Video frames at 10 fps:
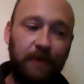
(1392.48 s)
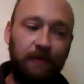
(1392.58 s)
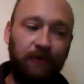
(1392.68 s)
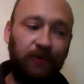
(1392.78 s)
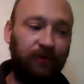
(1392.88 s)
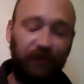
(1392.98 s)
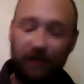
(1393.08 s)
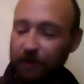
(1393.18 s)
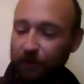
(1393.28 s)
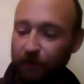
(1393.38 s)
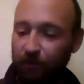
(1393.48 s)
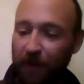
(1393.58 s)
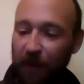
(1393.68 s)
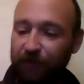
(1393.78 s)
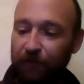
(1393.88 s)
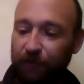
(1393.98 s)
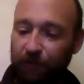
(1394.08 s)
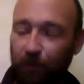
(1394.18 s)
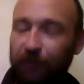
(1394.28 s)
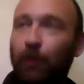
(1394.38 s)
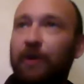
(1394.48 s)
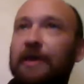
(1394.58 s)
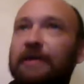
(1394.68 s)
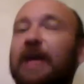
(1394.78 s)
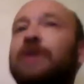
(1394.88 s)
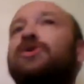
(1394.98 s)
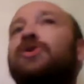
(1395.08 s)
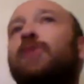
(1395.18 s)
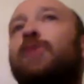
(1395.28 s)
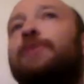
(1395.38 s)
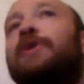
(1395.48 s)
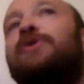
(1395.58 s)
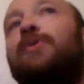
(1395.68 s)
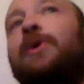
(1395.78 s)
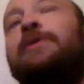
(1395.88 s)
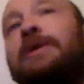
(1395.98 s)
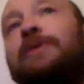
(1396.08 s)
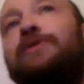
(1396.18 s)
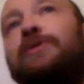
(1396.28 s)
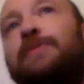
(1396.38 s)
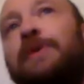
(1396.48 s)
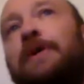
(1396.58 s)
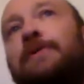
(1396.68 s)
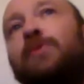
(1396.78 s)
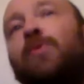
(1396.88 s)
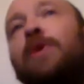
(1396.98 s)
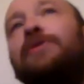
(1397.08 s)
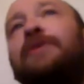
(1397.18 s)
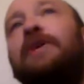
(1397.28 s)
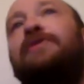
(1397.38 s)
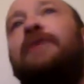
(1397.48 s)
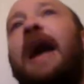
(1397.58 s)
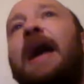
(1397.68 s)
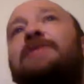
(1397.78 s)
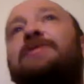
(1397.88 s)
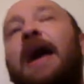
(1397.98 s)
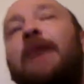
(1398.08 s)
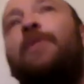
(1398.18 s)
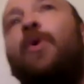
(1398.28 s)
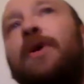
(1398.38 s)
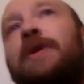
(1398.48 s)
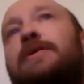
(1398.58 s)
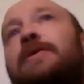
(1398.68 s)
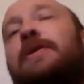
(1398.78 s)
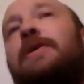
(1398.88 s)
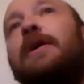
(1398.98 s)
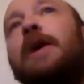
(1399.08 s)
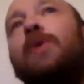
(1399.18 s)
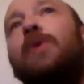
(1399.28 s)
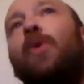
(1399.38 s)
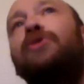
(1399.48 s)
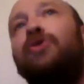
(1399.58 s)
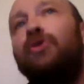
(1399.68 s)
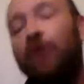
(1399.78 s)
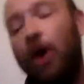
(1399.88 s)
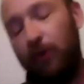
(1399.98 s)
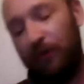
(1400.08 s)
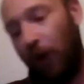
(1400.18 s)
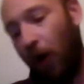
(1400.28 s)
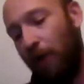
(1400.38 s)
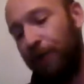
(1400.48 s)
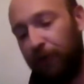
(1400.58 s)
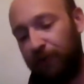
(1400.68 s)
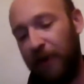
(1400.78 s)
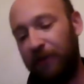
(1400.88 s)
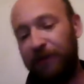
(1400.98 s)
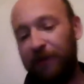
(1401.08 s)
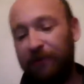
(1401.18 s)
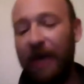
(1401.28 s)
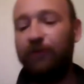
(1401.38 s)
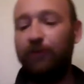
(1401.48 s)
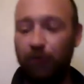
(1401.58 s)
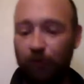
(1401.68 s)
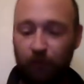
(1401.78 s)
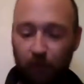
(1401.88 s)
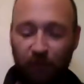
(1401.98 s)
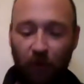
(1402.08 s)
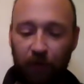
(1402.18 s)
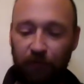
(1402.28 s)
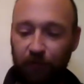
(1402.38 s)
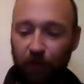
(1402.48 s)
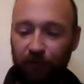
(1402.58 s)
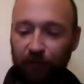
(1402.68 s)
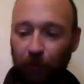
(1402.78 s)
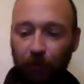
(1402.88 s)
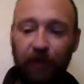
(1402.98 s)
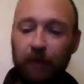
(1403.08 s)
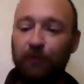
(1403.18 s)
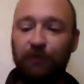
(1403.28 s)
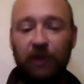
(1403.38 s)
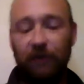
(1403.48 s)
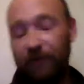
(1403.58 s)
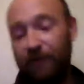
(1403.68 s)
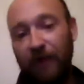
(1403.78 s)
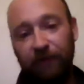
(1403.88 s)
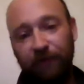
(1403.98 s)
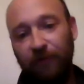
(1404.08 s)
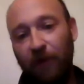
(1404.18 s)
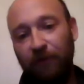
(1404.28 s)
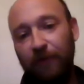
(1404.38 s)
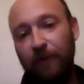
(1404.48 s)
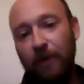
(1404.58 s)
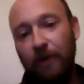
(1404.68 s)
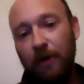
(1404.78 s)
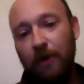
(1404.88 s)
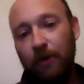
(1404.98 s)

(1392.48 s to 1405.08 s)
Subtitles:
Just sticking to those basics is what's going to get your website to where it needs to be. And then once it's at that point, and once you're done with all of those basics, that's when you can move on to those little 10% of advanced stuff. Okay.